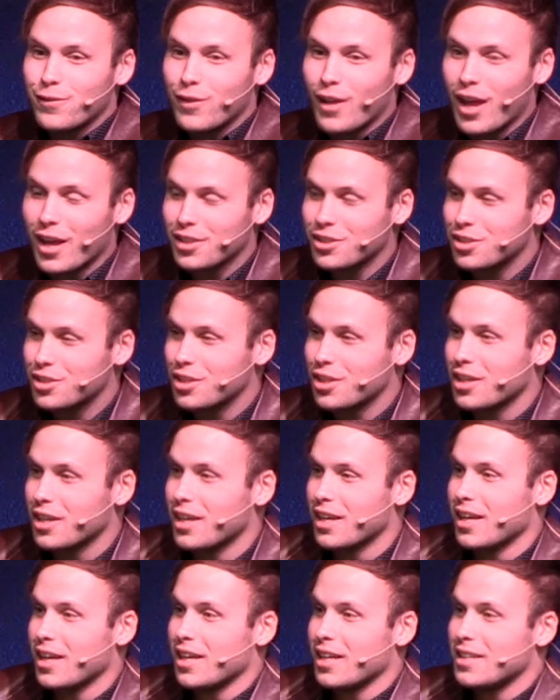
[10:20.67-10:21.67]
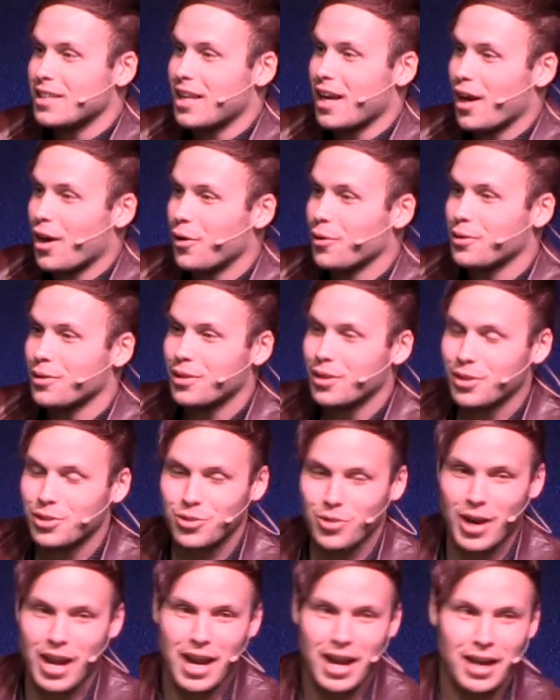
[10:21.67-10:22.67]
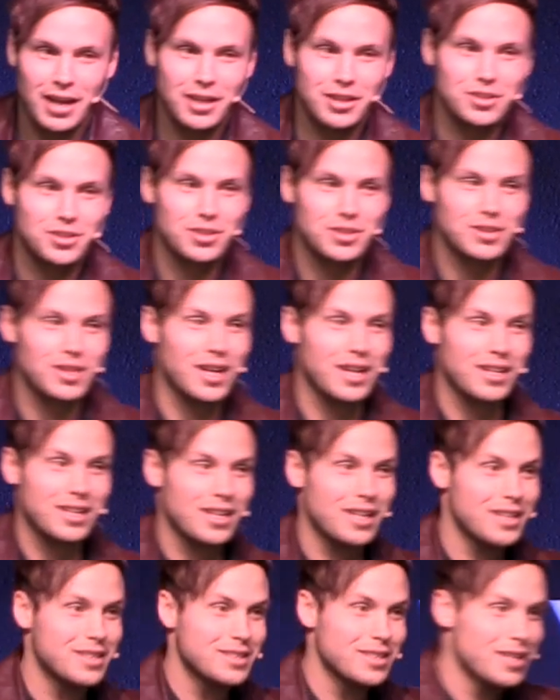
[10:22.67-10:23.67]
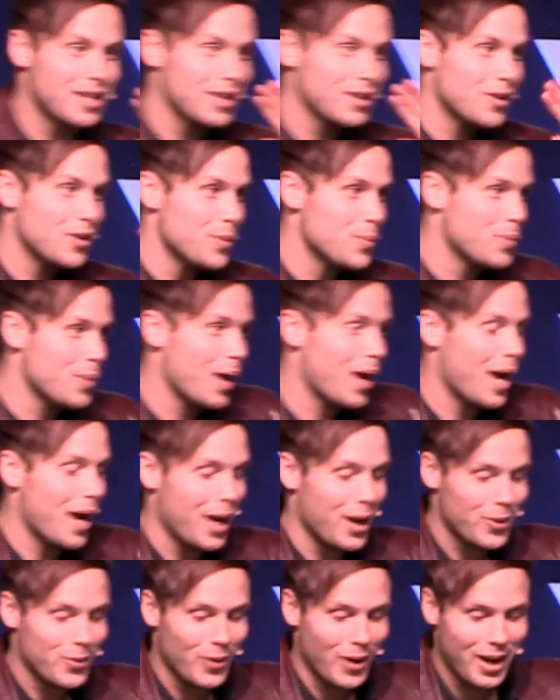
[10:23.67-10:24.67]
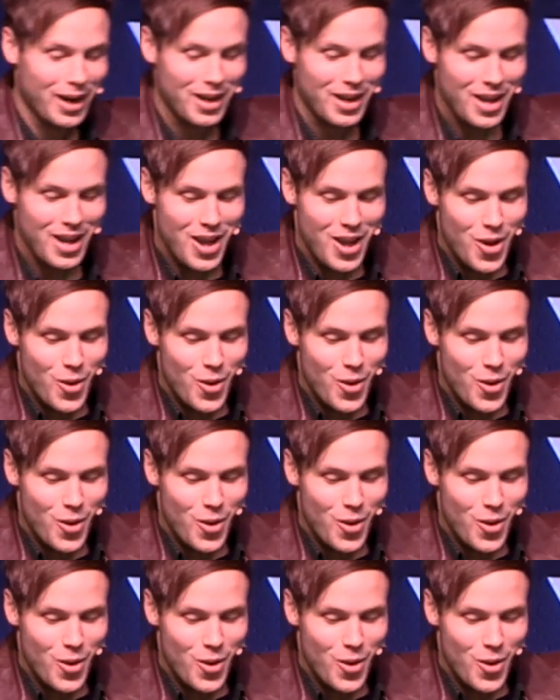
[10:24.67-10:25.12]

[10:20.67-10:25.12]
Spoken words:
flushed down the drain, just like kissing it goodbye, right?